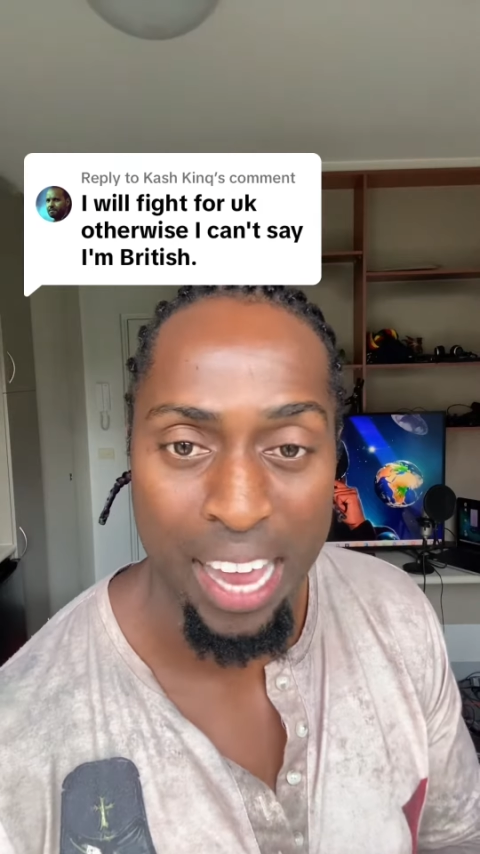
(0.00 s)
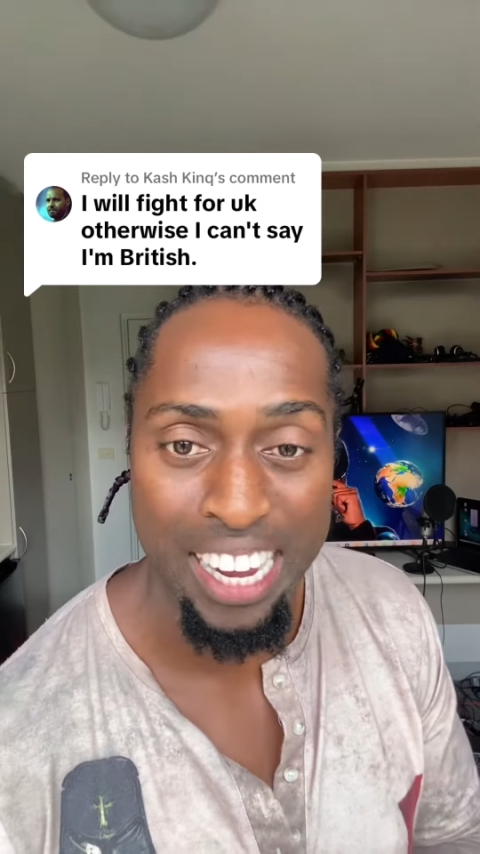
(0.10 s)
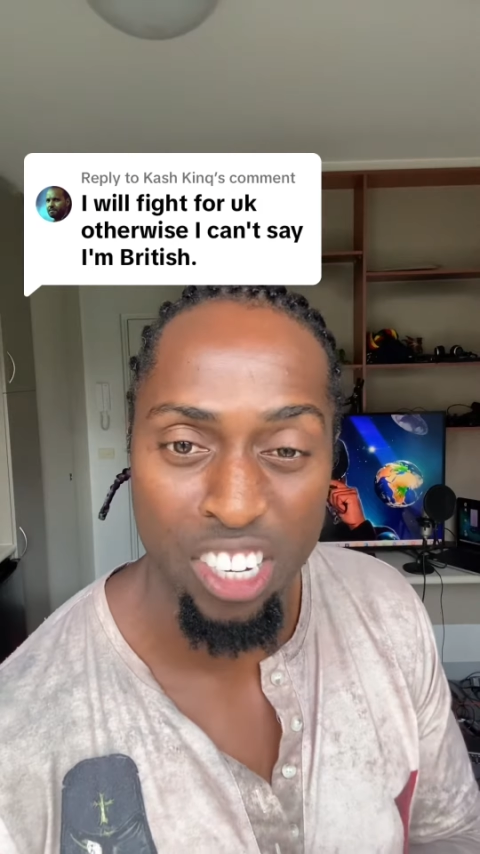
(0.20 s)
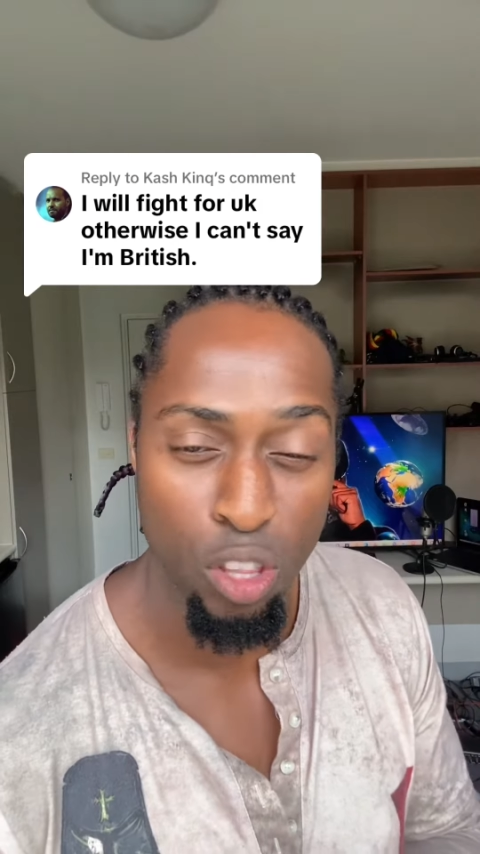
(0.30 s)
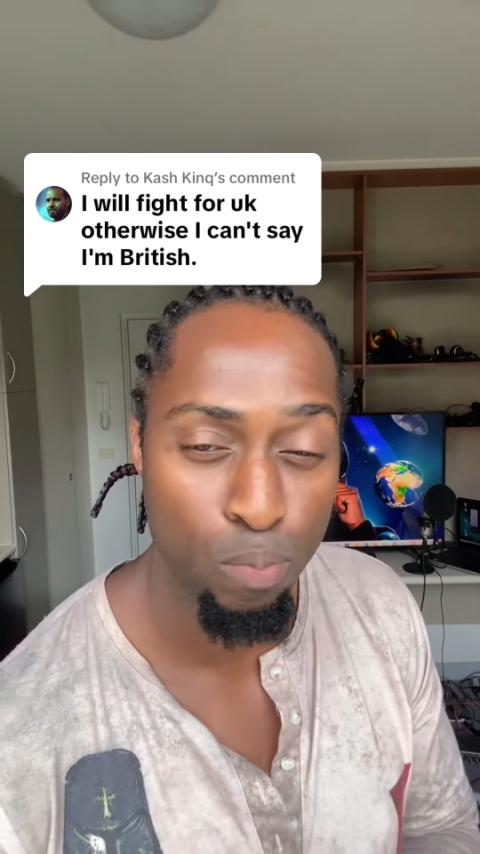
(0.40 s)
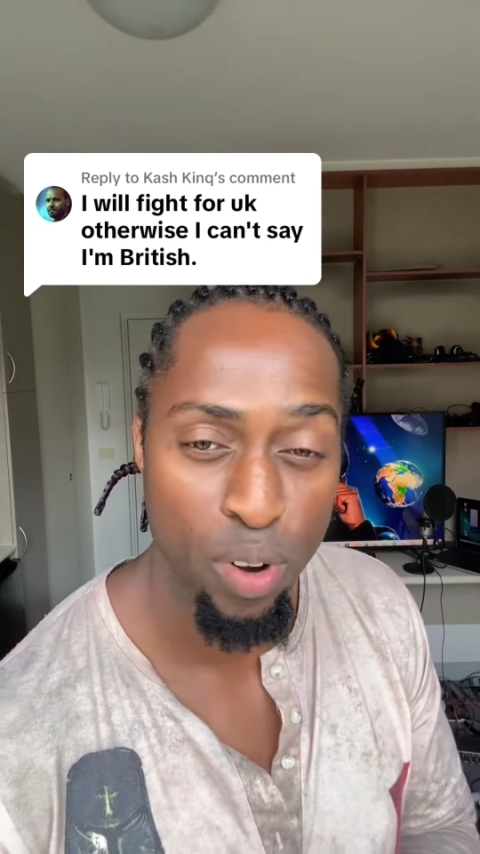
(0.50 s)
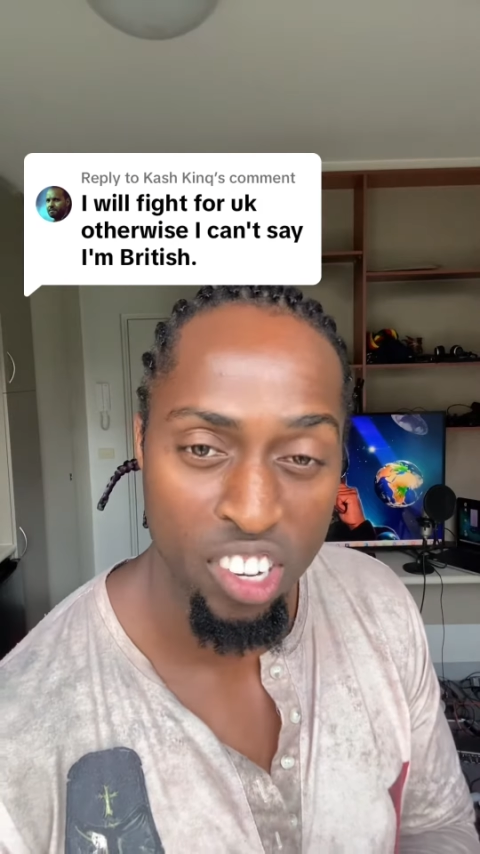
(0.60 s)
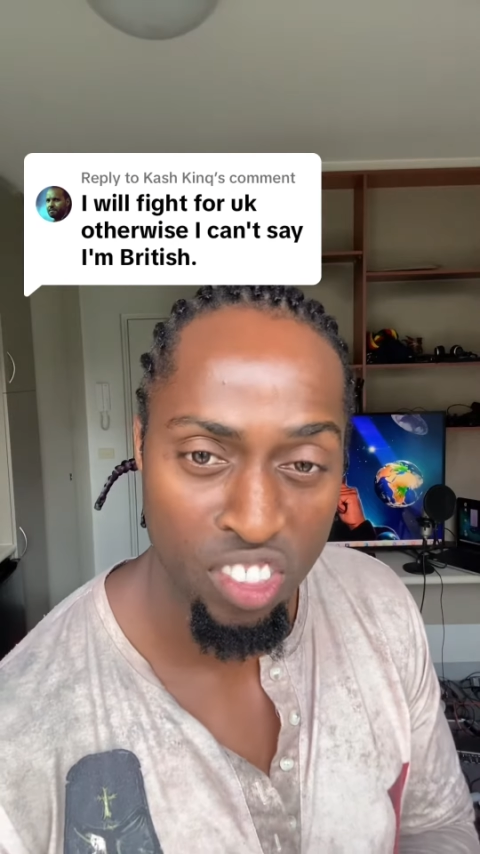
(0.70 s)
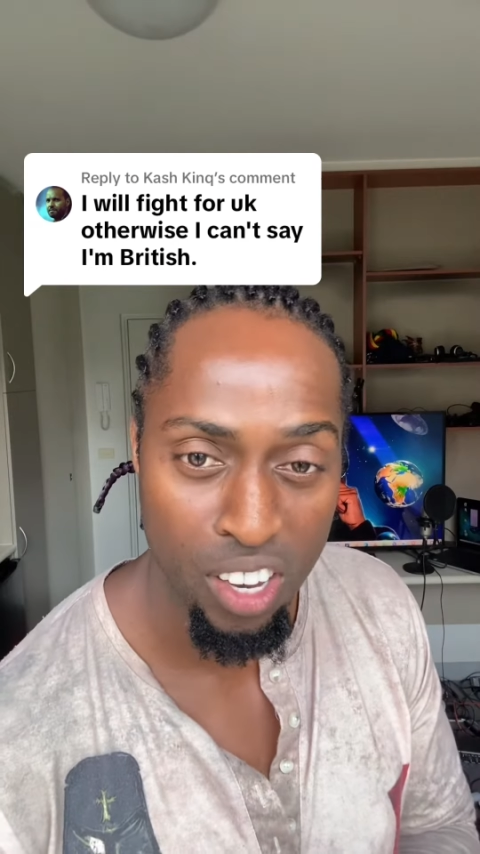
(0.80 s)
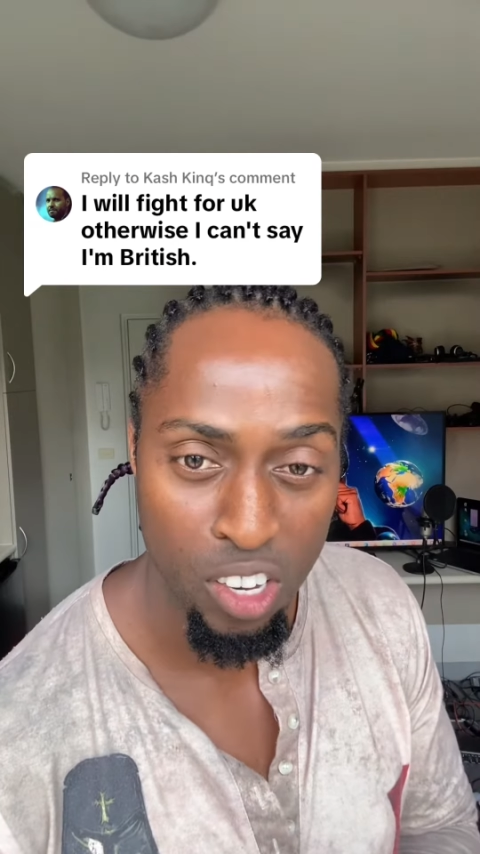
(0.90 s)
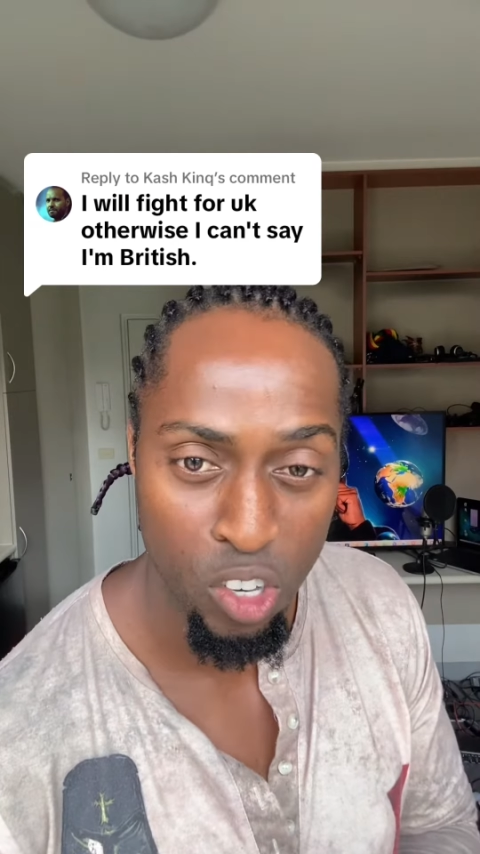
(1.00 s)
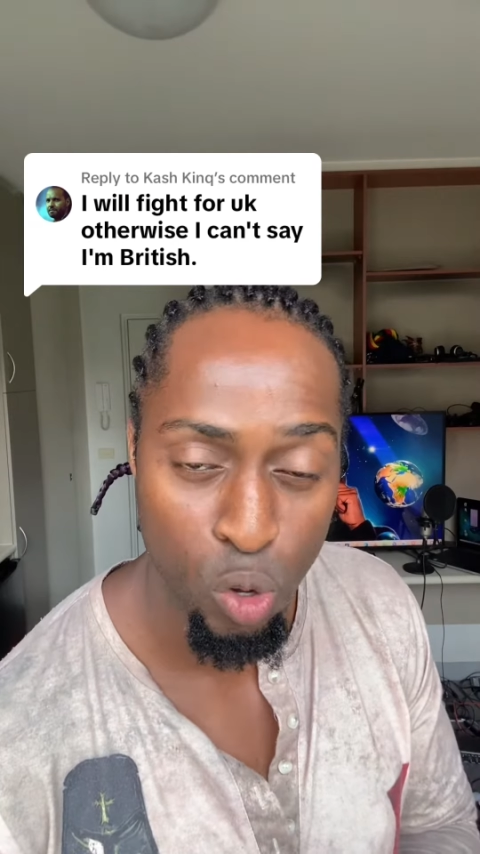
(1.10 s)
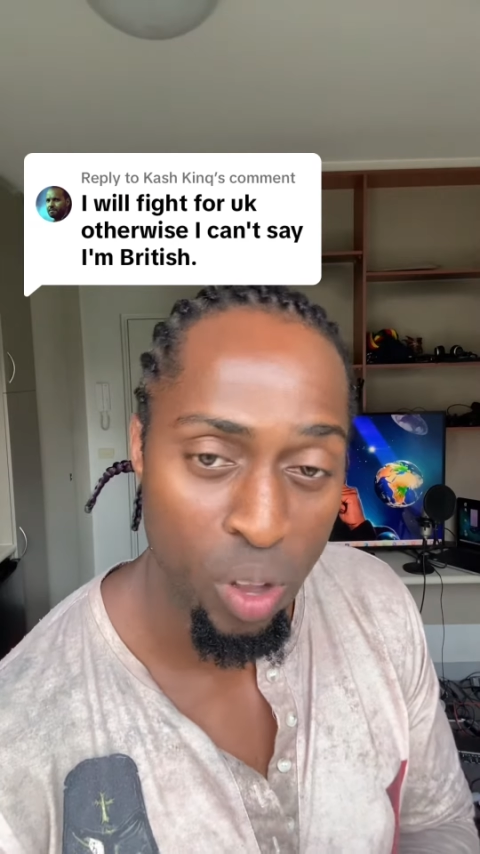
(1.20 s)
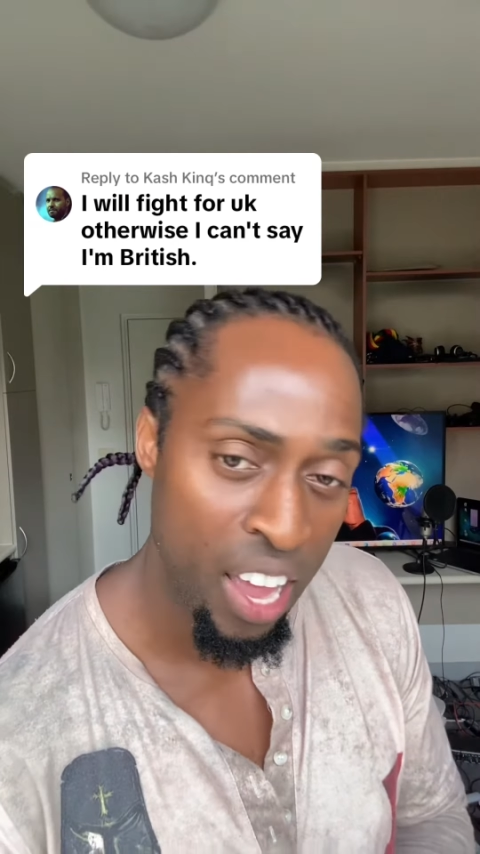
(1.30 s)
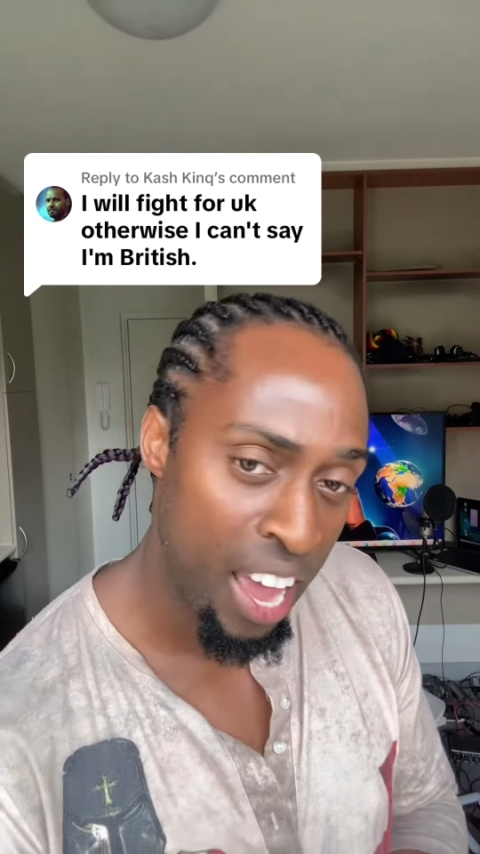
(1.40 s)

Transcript: It is the British thing to do.